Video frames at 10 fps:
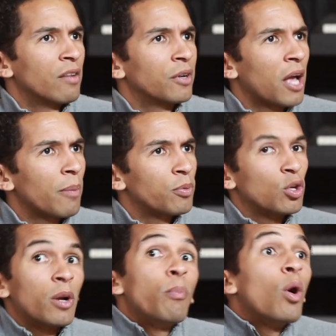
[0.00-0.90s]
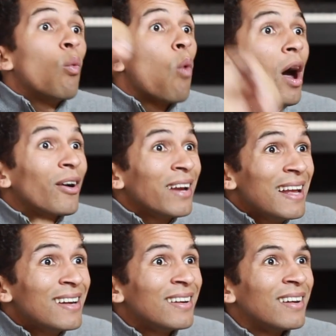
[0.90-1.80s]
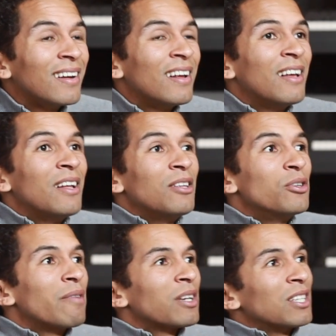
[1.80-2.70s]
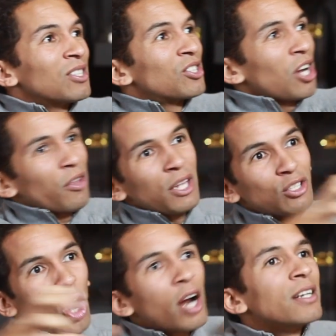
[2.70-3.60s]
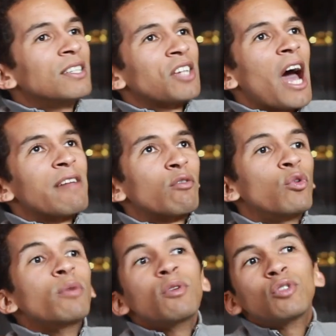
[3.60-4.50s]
cup. You're gonna put water in. You're never gonna suck the darkness out of a room. You